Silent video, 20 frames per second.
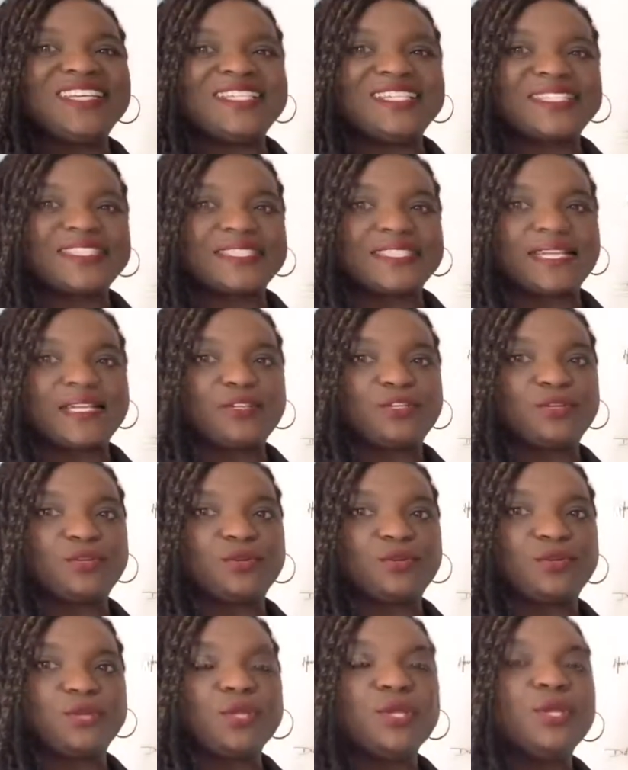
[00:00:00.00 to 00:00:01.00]

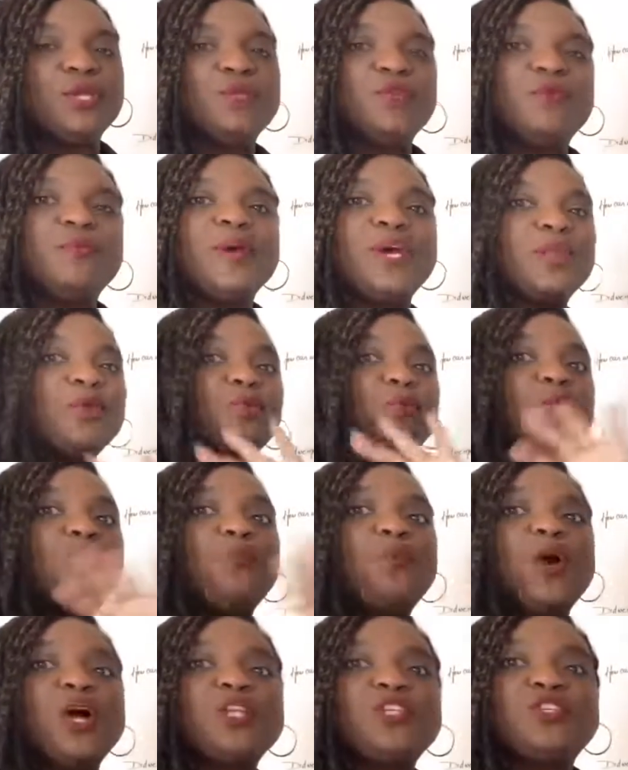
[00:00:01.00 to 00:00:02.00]
centered. No matter
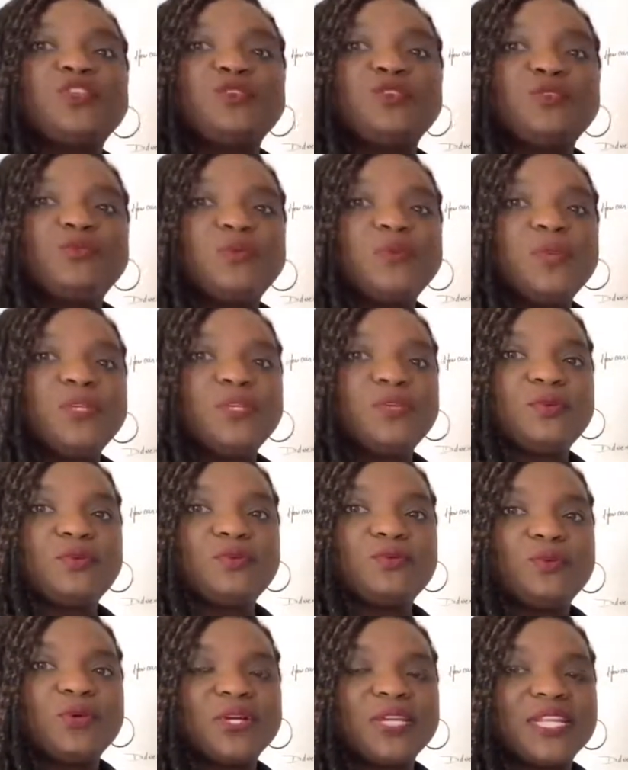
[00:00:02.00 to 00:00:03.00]
what you do in your
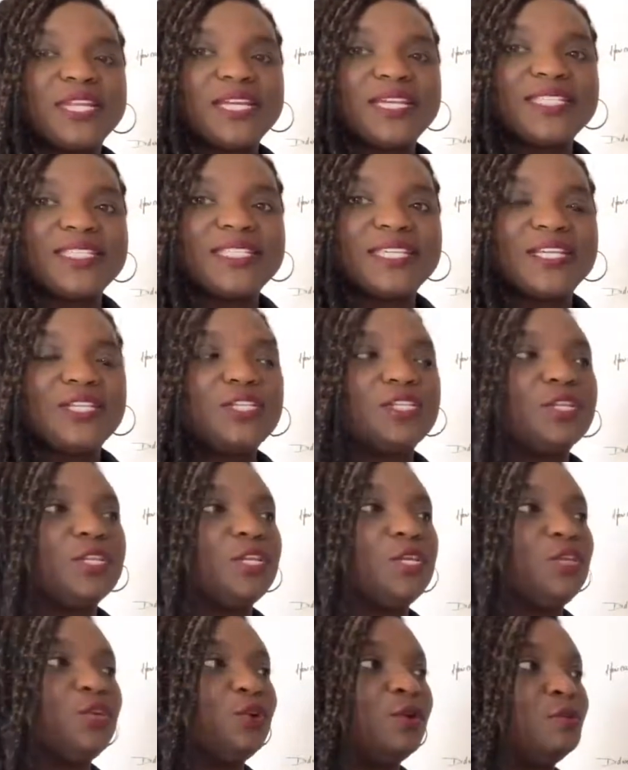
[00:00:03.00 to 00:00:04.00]
organization,
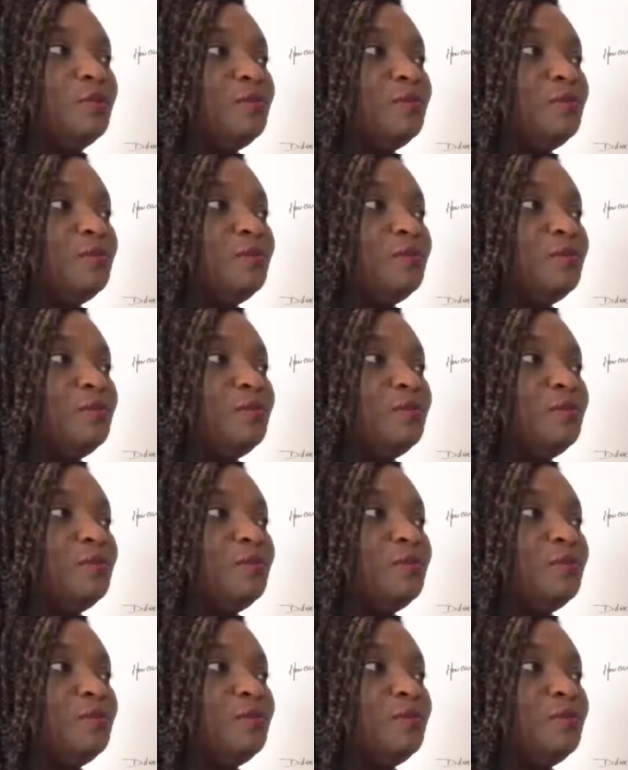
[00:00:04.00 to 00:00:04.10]
in your